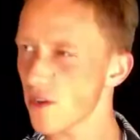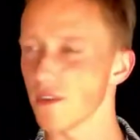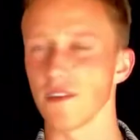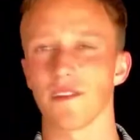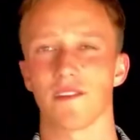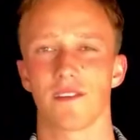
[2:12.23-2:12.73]
on
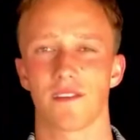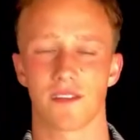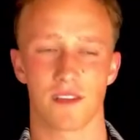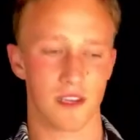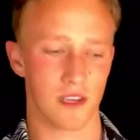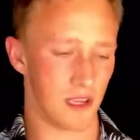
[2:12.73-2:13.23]
it.
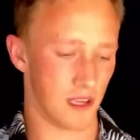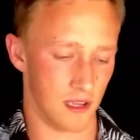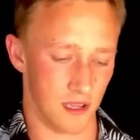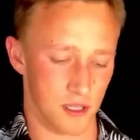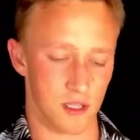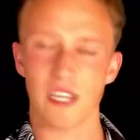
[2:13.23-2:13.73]

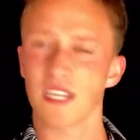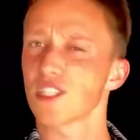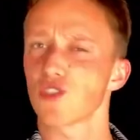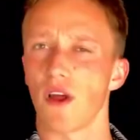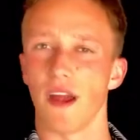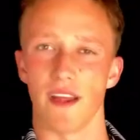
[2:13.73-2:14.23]
So let's
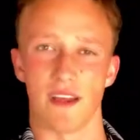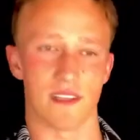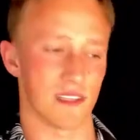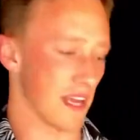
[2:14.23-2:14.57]
try that. I